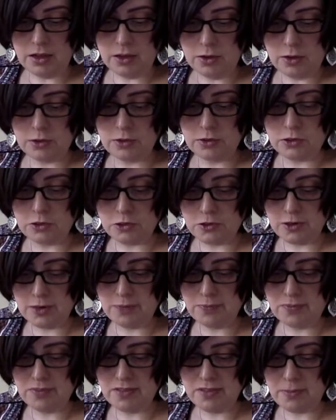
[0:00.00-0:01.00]
who
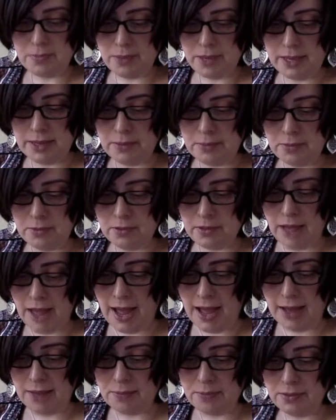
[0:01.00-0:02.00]
trips people
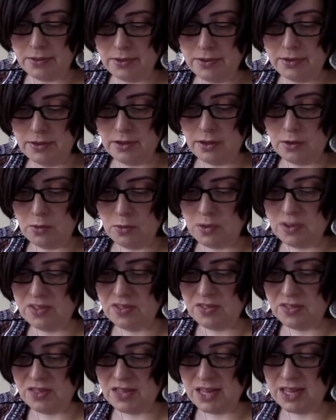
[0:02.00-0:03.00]
up when
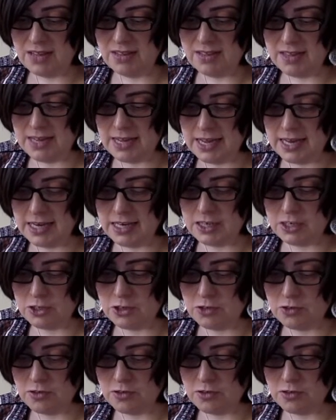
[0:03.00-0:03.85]
things are getting too